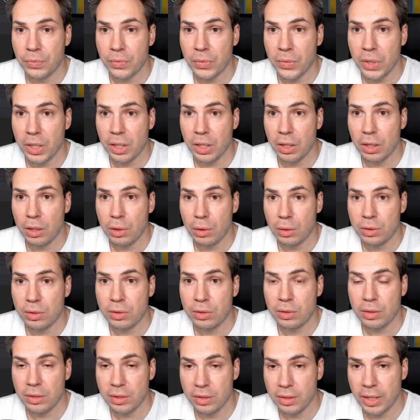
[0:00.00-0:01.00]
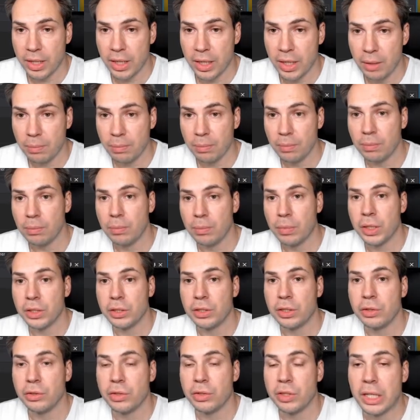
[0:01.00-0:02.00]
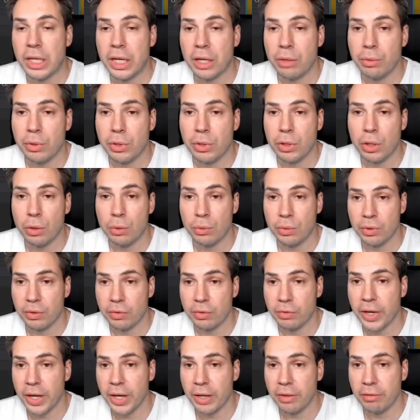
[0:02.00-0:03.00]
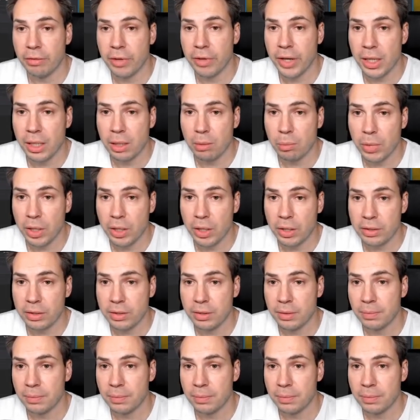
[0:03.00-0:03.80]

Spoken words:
also the same, but just here we go on the final boss,